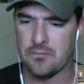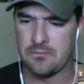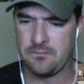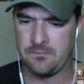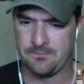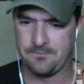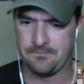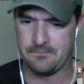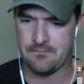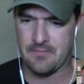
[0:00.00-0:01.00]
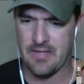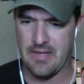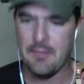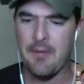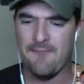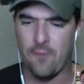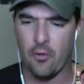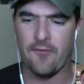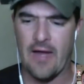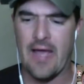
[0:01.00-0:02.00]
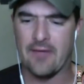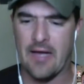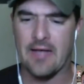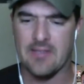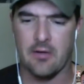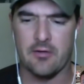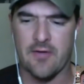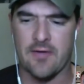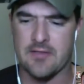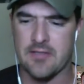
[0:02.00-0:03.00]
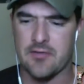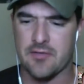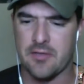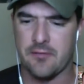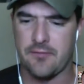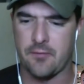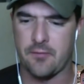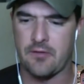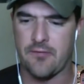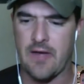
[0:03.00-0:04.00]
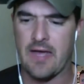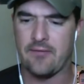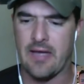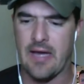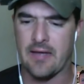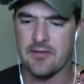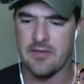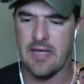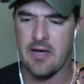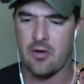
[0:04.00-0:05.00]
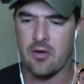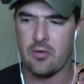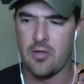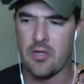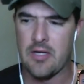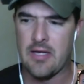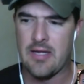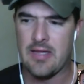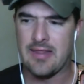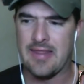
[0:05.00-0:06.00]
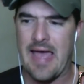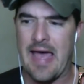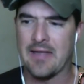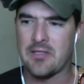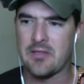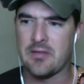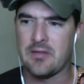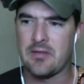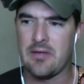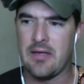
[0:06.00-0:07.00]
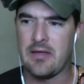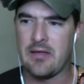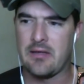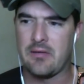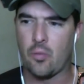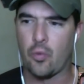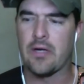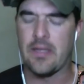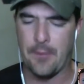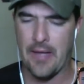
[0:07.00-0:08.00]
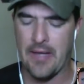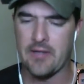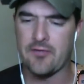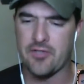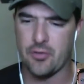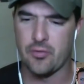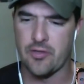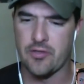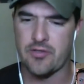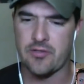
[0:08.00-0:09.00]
I think about four or five guys now. I always find this interesting. Four or five guys now that were competitive shooters,